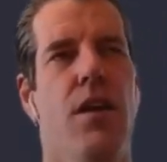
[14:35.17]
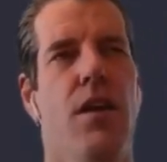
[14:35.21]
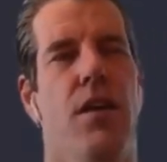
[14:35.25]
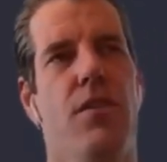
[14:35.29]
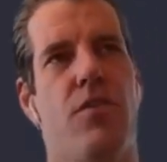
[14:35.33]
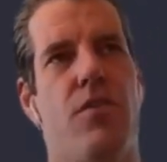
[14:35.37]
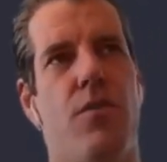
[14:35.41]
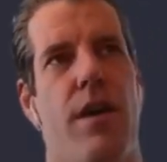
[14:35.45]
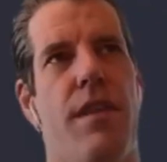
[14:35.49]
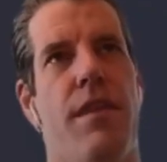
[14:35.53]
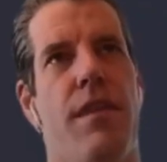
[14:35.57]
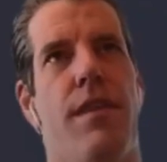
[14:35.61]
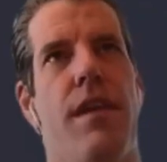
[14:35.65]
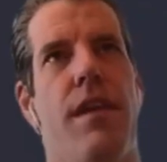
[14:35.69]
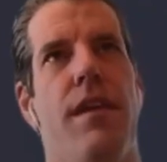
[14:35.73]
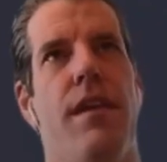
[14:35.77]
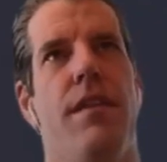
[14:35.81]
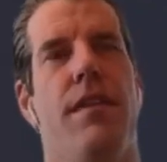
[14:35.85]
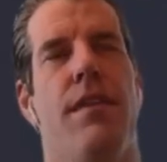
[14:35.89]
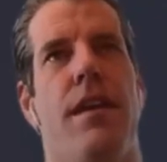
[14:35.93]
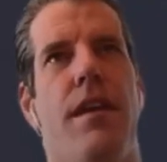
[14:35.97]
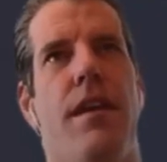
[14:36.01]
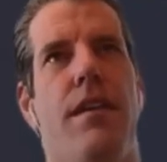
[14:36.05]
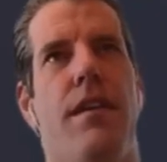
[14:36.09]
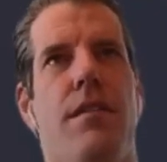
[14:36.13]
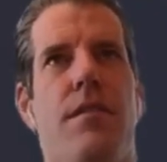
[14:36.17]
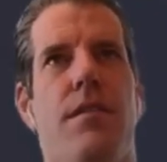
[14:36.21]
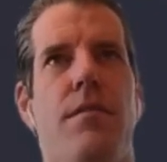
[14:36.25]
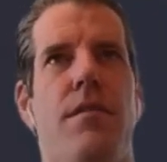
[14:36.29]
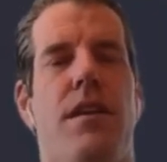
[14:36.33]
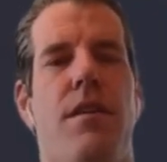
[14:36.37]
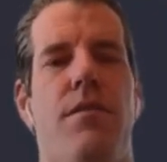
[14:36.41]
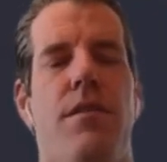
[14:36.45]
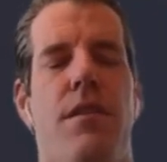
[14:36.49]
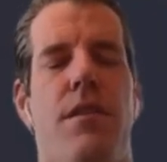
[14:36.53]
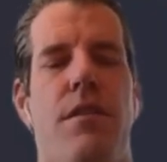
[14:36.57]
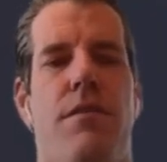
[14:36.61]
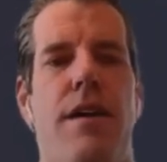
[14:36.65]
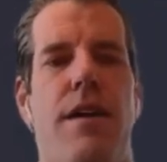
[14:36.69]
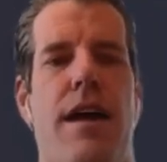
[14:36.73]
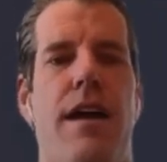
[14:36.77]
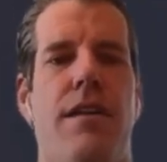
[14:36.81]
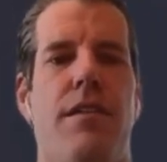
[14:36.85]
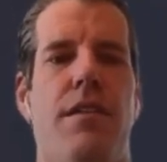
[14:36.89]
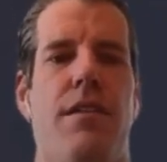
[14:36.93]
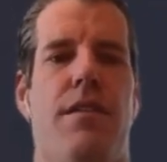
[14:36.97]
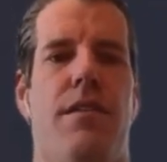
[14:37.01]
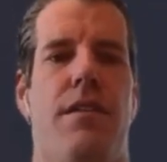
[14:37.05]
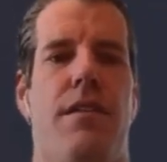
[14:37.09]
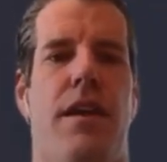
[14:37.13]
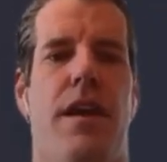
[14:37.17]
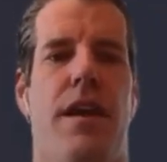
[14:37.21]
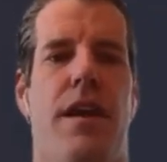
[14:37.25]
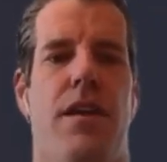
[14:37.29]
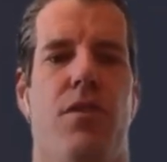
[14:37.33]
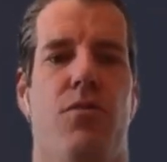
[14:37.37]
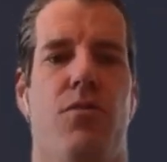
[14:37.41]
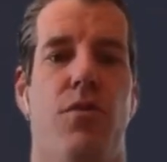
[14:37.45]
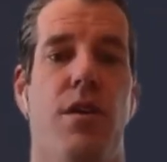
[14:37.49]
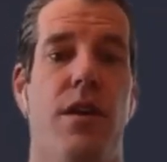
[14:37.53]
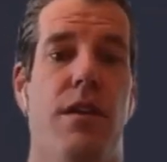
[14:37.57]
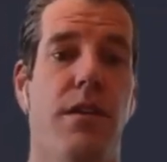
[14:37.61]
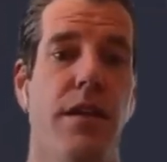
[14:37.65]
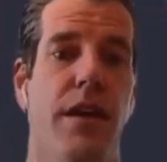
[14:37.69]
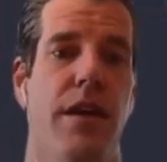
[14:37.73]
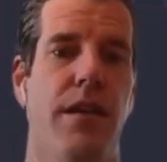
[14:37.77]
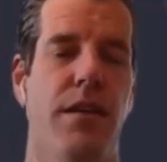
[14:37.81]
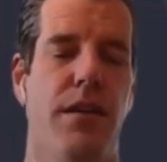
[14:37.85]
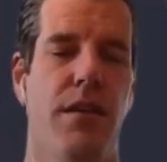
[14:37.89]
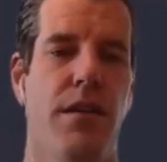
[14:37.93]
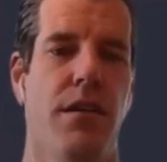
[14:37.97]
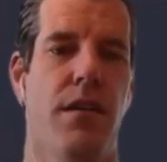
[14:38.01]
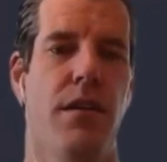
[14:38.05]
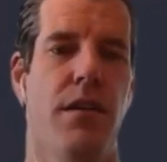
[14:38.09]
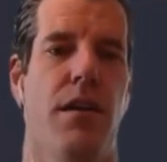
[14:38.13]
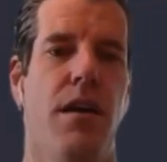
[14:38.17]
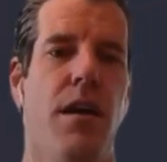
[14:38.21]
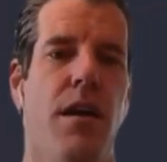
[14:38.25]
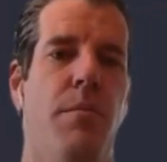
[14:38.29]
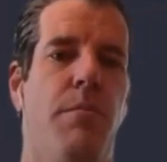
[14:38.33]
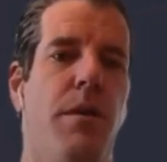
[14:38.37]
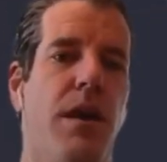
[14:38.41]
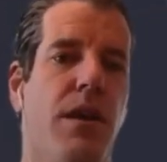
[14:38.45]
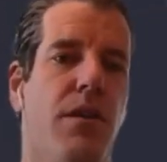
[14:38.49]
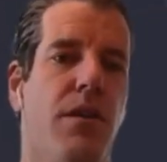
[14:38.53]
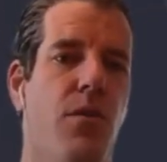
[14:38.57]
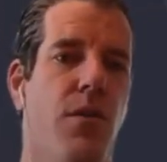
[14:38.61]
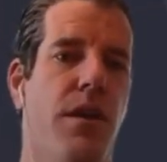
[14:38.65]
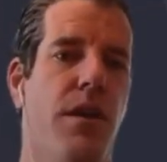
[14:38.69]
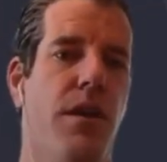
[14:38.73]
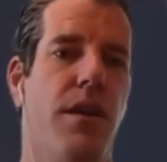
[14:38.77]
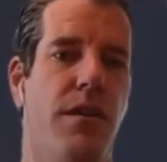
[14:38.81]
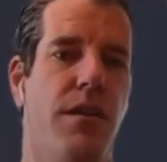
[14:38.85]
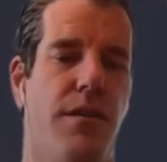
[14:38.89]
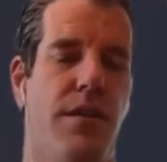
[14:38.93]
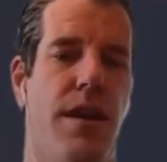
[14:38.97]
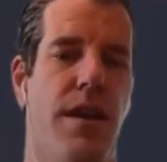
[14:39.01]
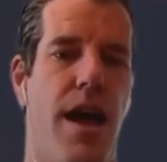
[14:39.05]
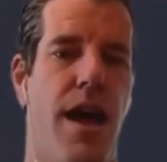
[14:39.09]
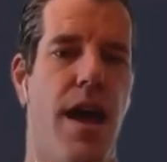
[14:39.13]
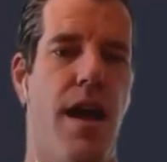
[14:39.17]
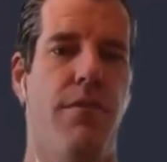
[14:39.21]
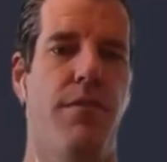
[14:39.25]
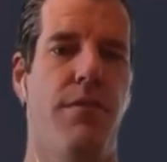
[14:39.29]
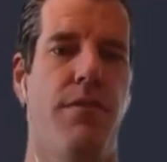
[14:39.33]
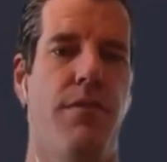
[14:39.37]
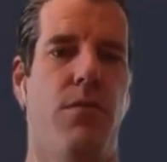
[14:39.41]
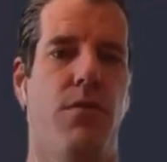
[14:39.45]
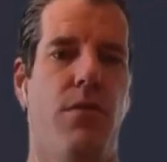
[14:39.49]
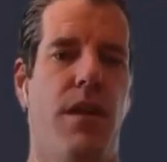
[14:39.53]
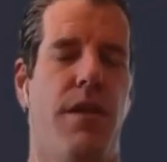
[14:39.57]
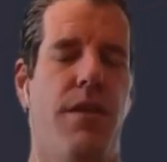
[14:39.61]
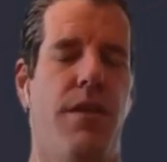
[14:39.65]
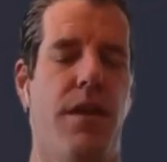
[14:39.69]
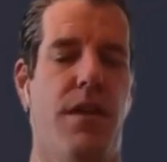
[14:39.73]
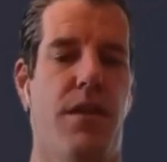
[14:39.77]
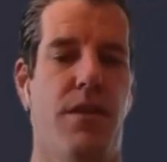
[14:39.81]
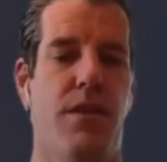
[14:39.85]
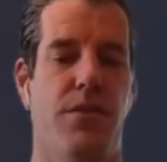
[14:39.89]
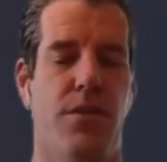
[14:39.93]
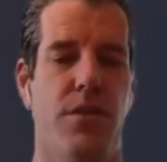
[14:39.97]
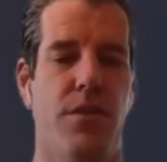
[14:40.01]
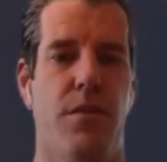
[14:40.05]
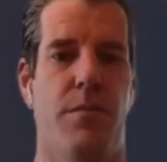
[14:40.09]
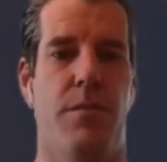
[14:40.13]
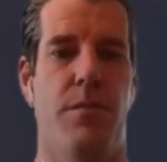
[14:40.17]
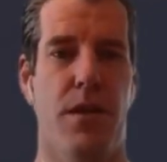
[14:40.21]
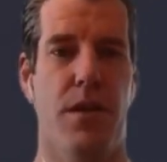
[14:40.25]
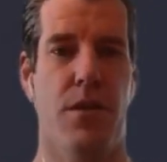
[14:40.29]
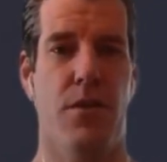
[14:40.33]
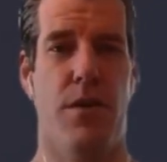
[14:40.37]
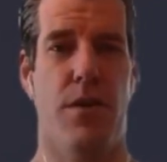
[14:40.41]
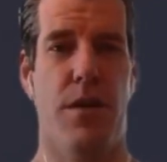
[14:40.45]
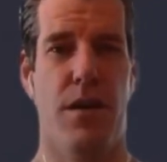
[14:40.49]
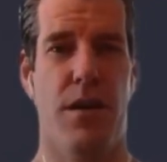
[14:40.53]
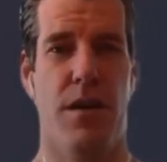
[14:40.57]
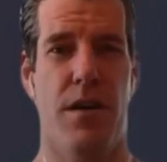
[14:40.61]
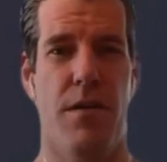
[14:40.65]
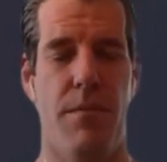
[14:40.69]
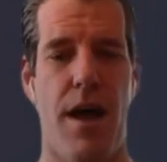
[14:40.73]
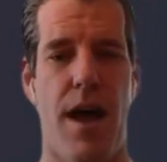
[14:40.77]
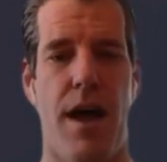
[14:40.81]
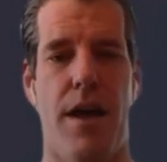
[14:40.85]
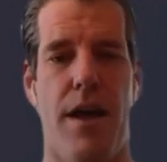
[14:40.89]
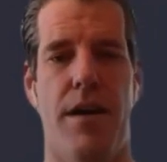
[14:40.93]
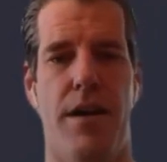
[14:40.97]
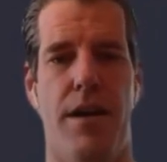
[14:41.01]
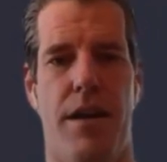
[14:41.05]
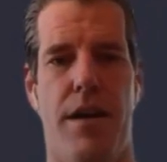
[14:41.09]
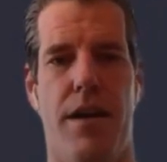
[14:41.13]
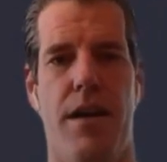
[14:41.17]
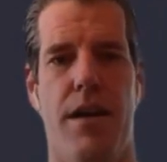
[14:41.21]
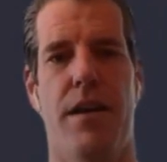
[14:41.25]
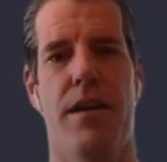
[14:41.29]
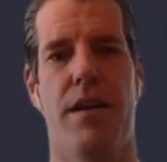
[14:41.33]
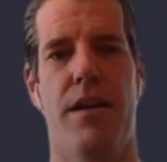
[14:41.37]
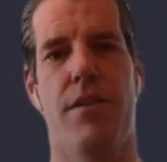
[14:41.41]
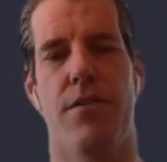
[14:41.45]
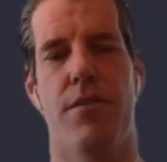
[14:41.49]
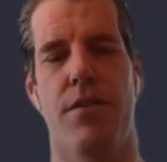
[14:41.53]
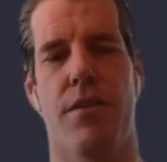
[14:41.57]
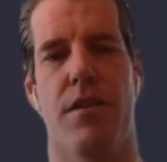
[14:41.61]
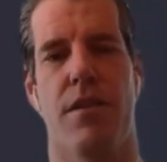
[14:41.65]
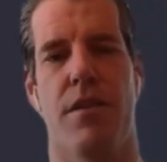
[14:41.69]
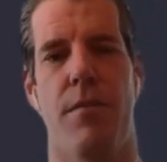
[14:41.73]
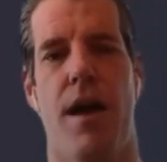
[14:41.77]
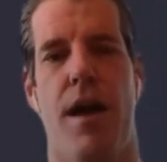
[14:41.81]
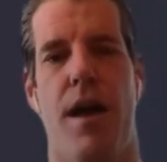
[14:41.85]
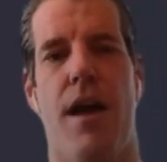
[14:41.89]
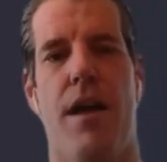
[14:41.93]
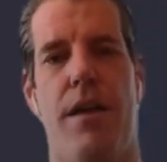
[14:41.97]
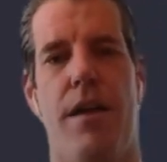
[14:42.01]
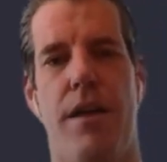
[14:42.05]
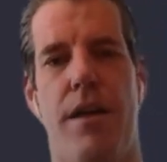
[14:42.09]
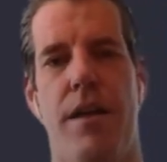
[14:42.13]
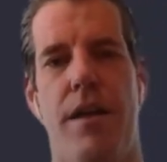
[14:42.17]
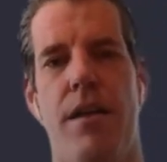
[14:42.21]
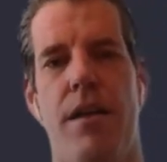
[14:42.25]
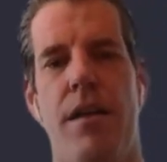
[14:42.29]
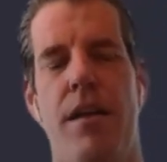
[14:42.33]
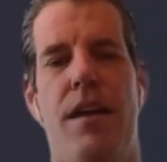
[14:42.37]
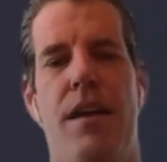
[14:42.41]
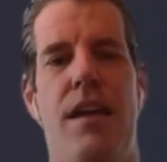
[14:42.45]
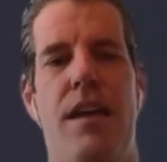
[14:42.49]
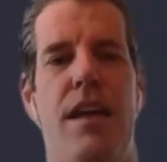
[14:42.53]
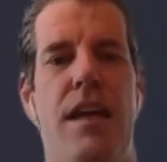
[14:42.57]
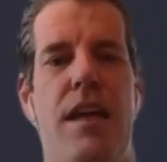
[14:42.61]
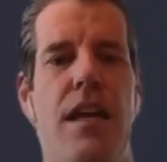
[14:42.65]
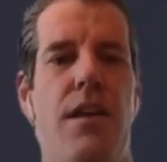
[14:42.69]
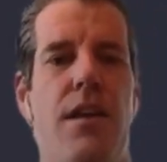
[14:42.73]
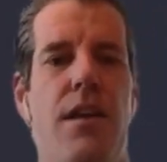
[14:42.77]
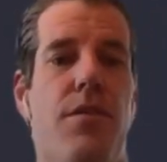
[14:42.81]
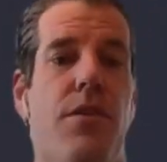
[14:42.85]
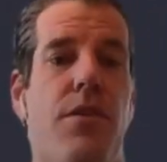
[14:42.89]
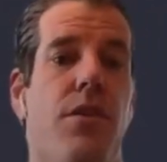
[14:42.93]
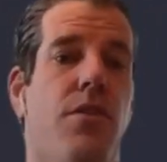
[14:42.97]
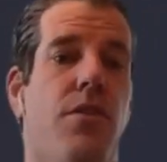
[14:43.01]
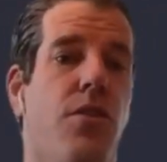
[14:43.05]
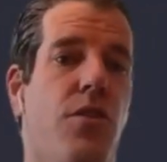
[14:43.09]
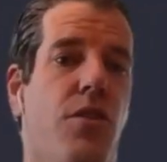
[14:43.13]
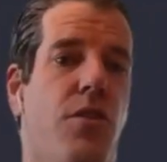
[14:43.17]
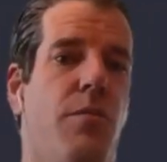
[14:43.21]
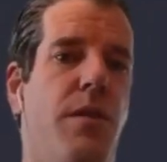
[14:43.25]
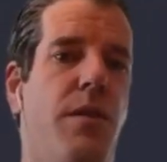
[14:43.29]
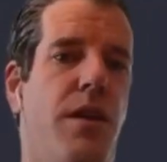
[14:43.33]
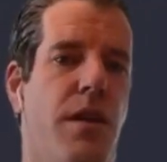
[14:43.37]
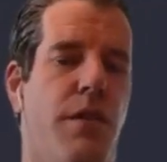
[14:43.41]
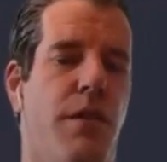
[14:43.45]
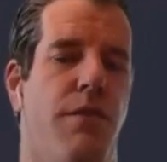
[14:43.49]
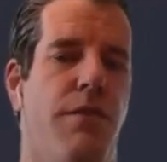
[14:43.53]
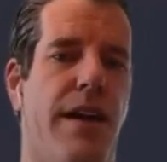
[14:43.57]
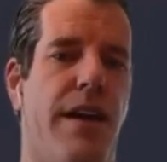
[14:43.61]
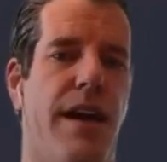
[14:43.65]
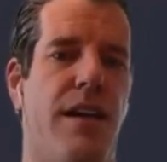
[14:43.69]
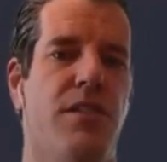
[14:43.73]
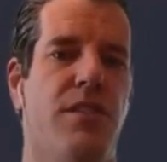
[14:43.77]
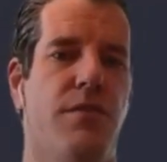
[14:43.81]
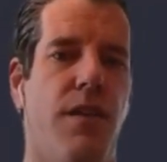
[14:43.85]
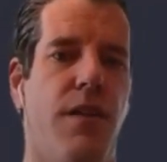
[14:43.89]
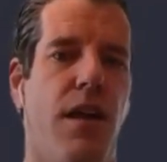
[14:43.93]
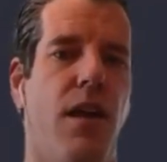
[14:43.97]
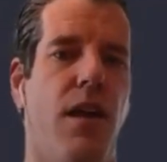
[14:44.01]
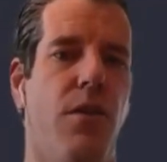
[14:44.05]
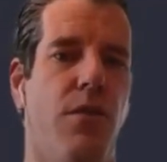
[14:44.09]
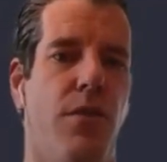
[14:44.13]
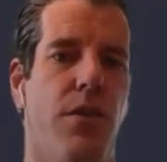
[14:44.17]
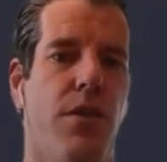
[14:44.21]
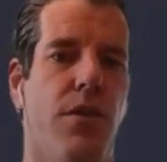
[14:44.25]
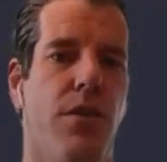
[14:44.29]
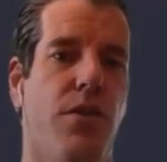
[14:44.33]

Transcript: So I think that given the fact that they greenlit a Bitcoin ETF and they consider Bitcoin a commodity and Ether a commodity, Ether could be a fast follower.